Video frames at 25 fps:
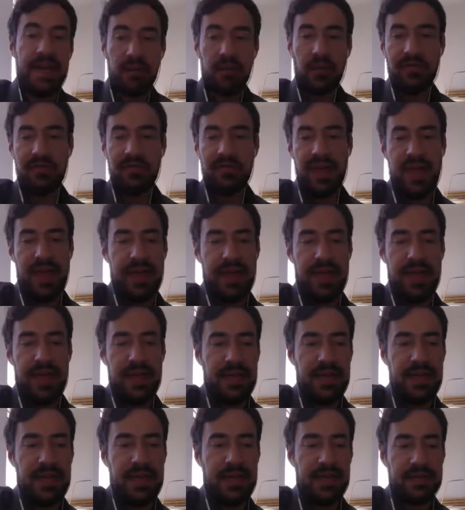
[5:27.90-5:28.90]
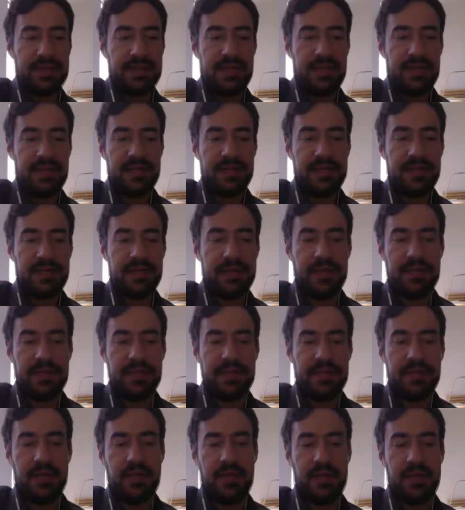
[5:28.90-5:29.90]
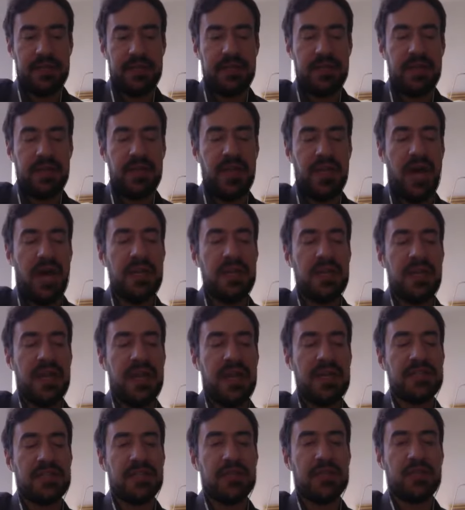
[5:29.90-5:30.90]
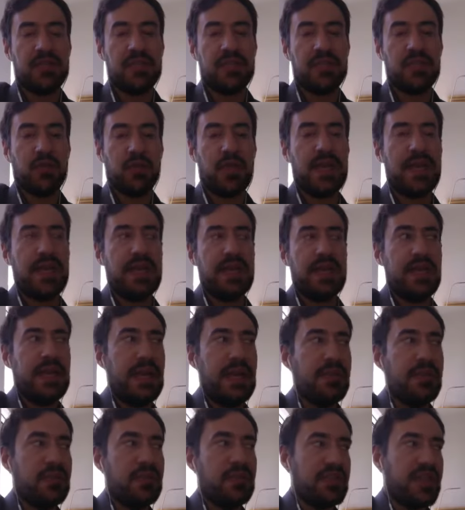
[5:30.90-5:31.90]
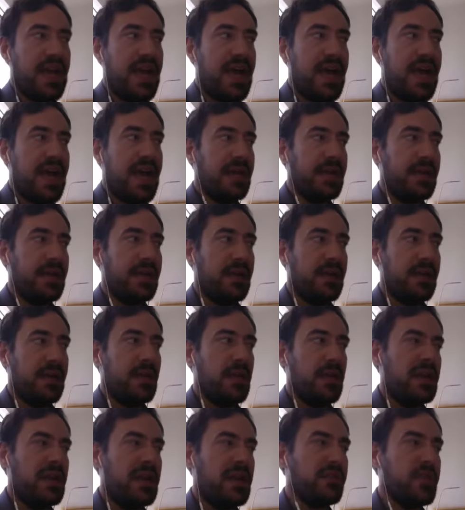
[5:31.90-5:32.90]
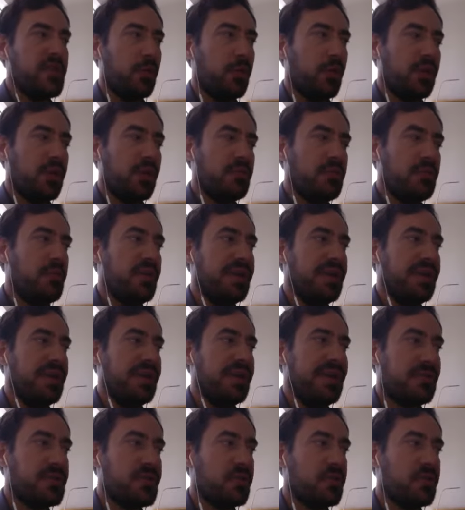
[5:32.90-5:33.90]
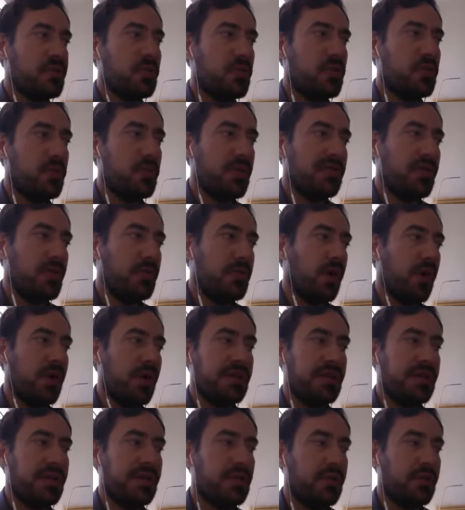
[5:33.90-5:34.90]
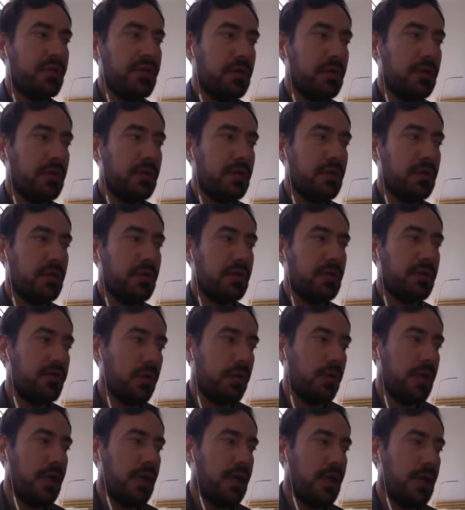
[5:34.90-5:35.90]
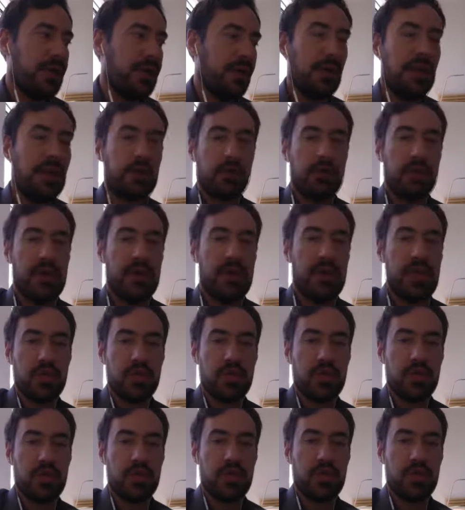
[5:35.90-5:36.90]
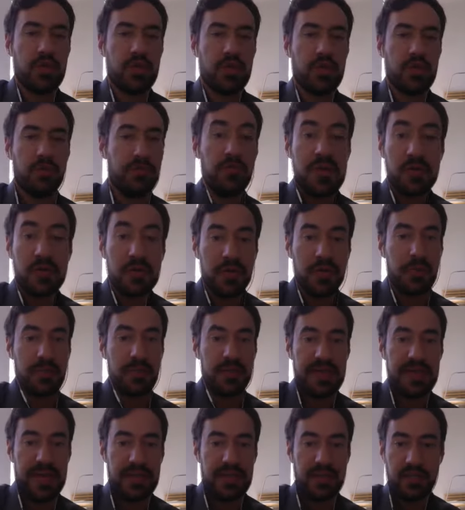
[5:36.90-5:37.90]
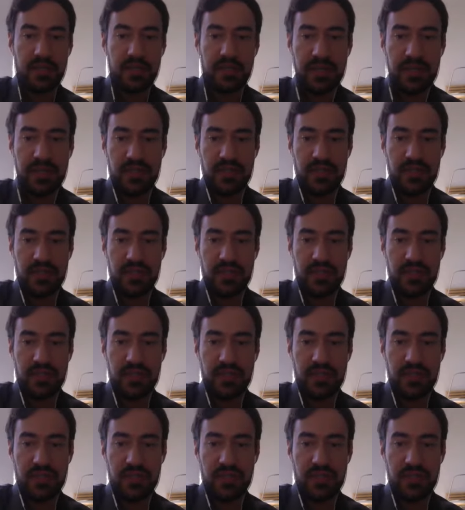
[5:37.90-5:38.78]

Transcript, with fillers: I love that, and it's it's it's it's a nice constraint. And I just had a, uh, you know an interview we're going to be putting out soon with a marketing leader for uh, a big recreational vehicle company actually, and